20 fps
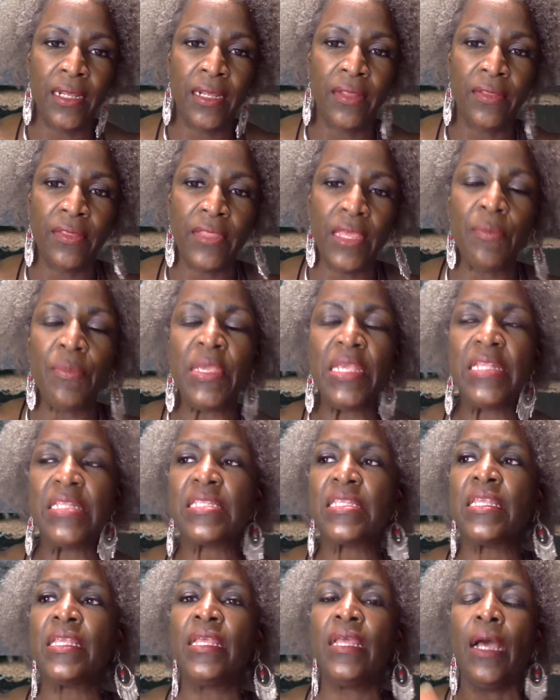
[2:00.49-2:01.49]
That means
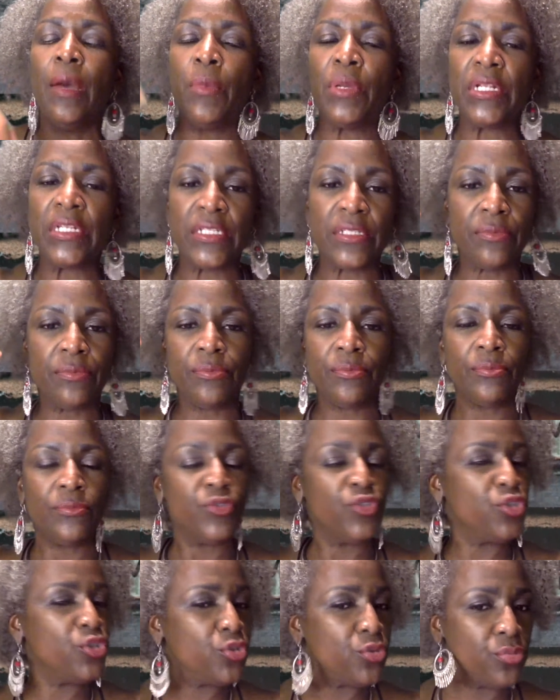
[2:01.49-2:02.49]
I'm going
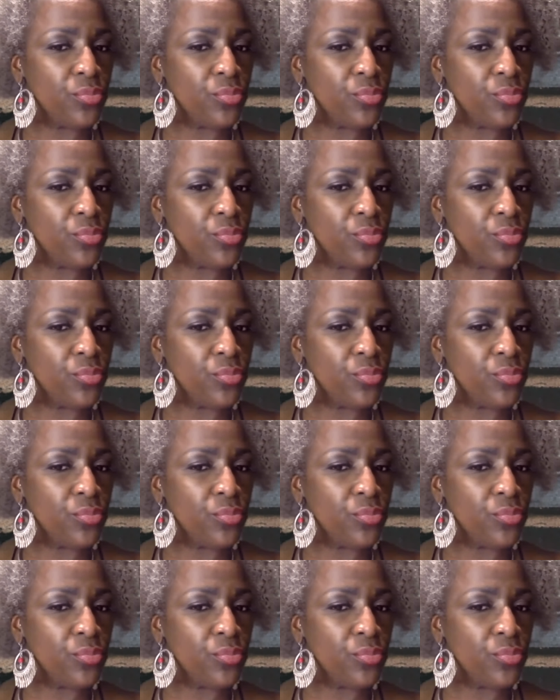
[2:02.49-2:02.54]
to